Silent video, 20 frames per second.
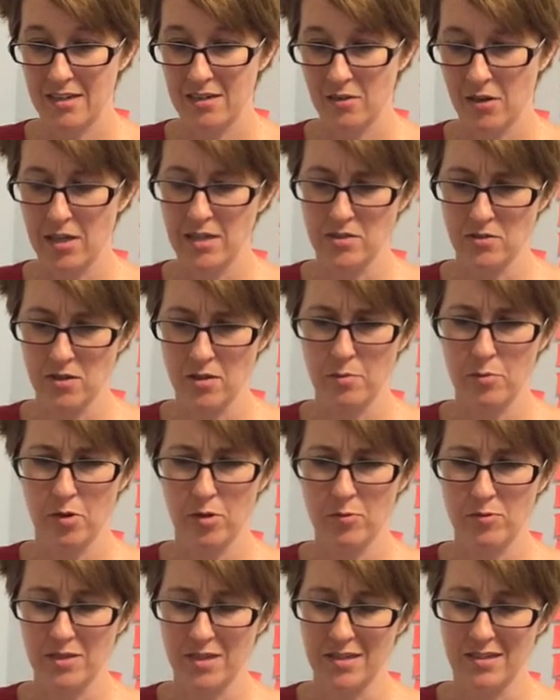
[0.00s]
okay, so the
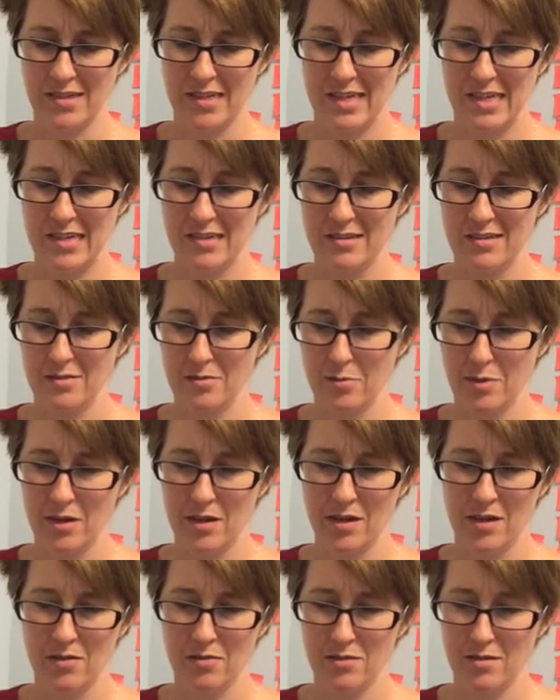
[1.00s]
appointment was at 10, so by
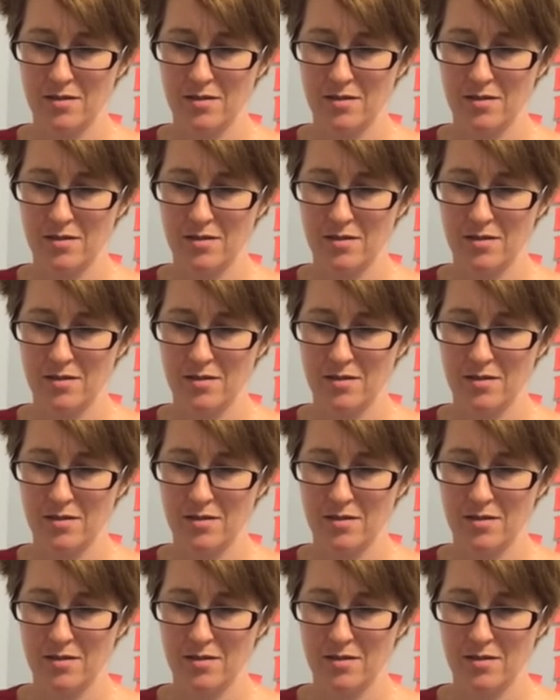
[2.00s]
now